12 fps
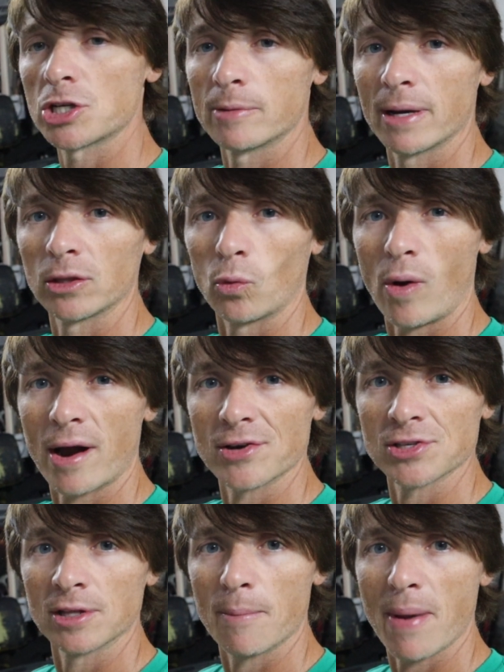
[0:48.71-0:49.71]
sure about the
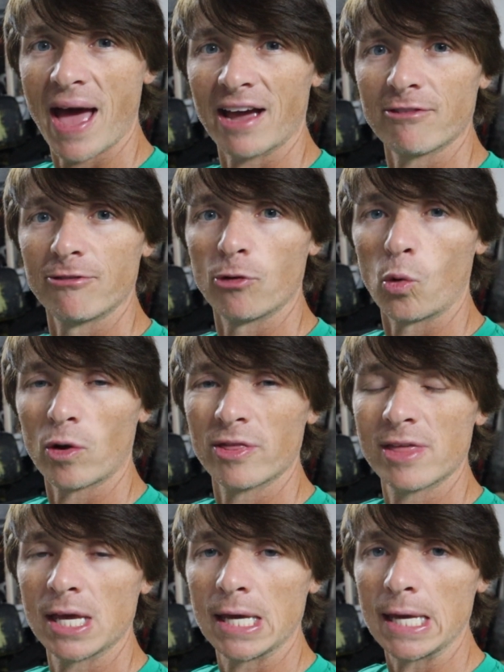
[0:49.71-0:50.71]
wires in the back for
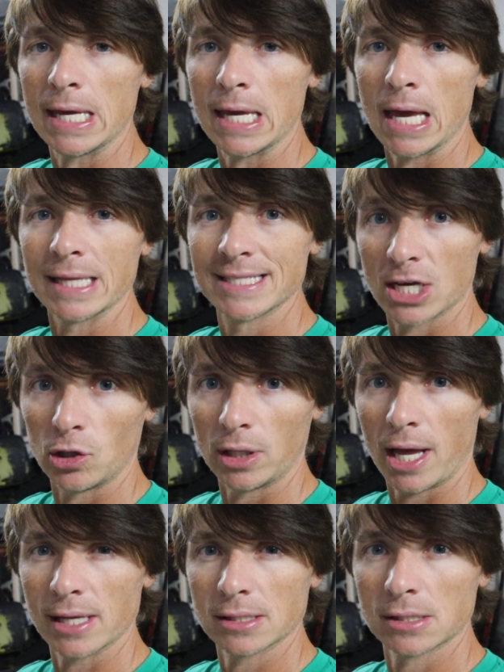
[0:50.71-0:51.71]
the tail
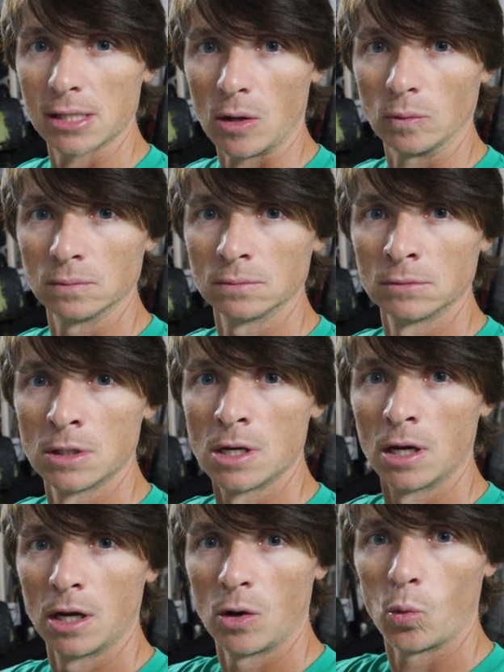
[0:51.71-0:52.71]
lights. So
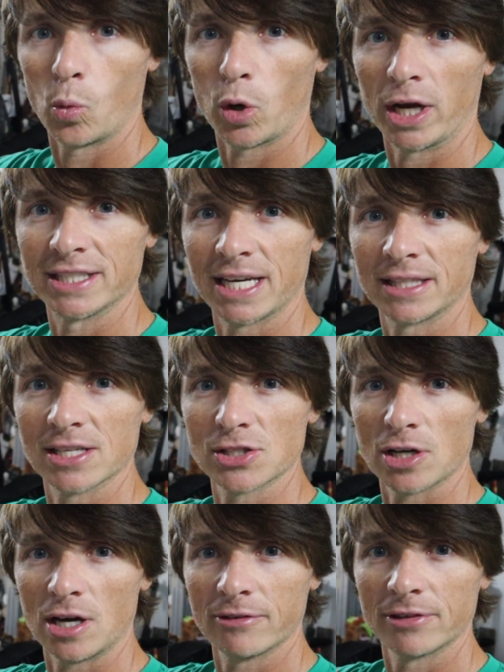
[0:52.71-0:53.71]
we're gonna take this
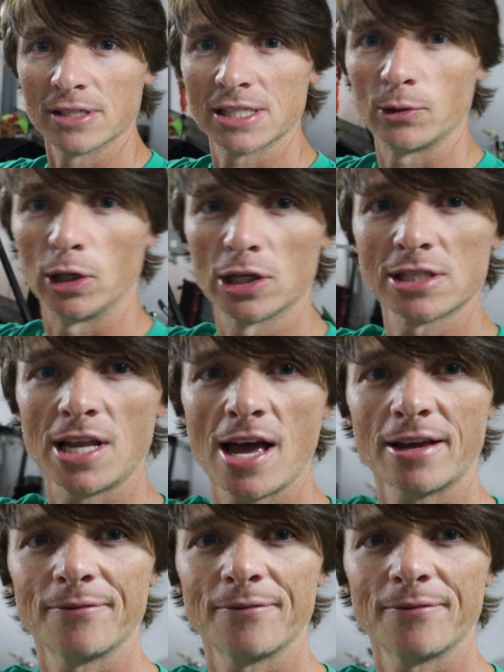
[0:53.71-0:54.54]
off and see what it looks like.